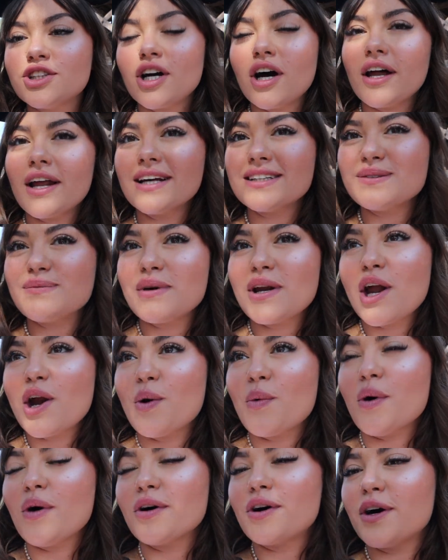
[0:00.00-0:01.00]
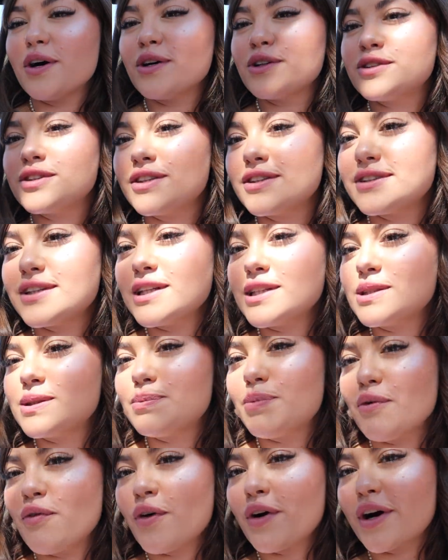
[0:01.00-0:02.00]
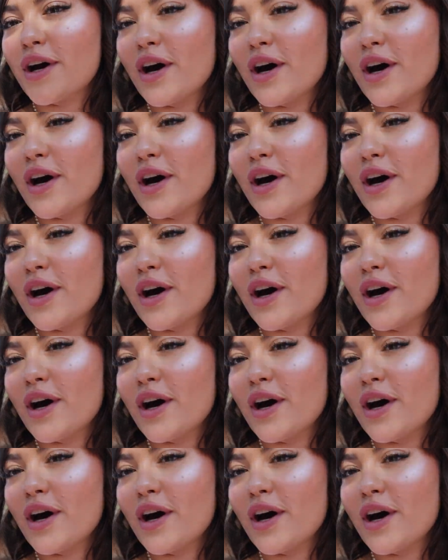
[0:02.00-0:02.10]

Gianni hasn't been on a roller coaster since before